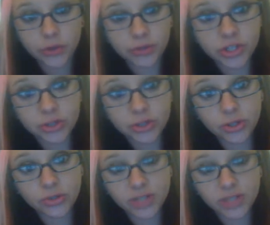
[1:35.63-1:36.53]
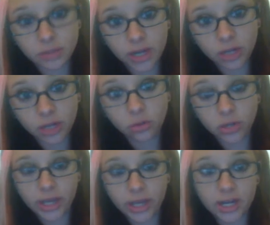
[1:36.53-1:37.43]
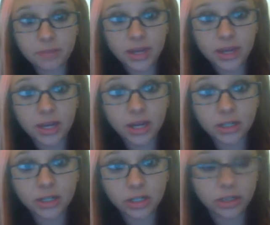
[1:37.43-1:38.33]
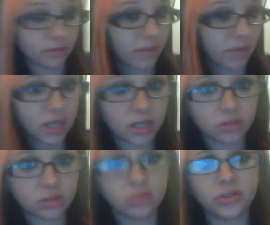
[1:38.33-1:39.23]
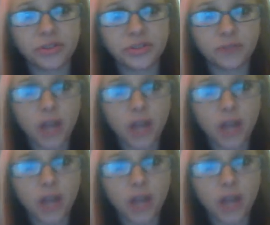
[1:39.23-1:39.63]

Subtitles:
3 screws in my ankle, and a pin underneath my knee. Oh, there's